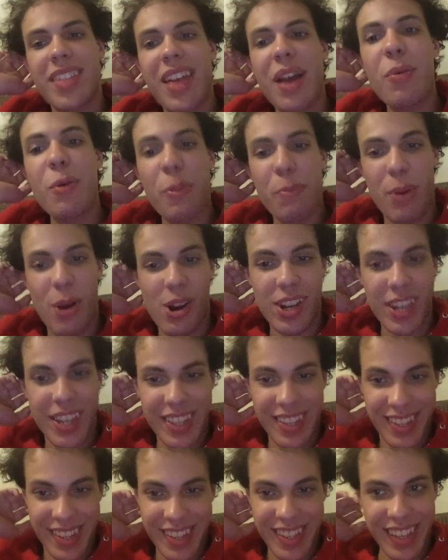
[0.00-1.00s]

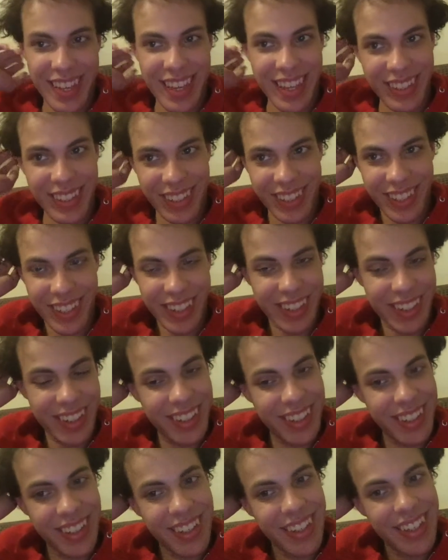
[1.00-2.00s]
Parkinson, Caitlin?
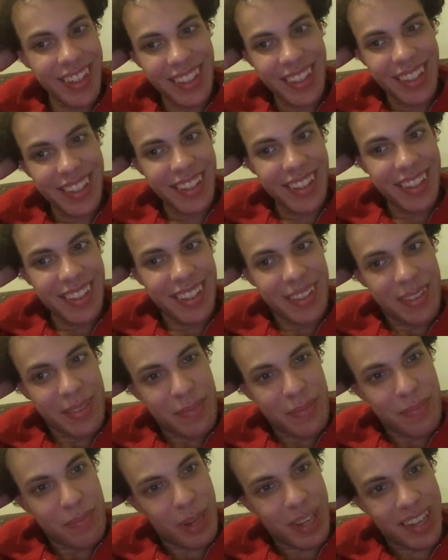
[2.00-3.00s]

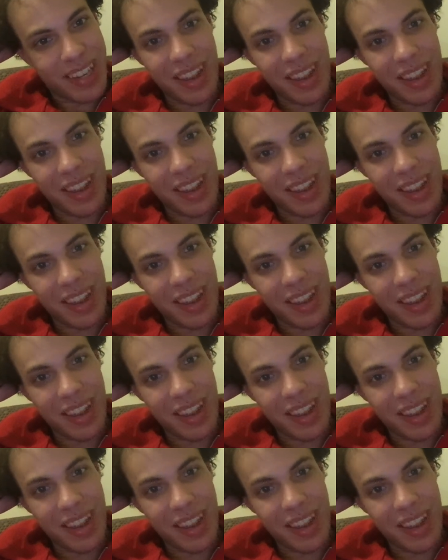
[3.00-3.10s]
Because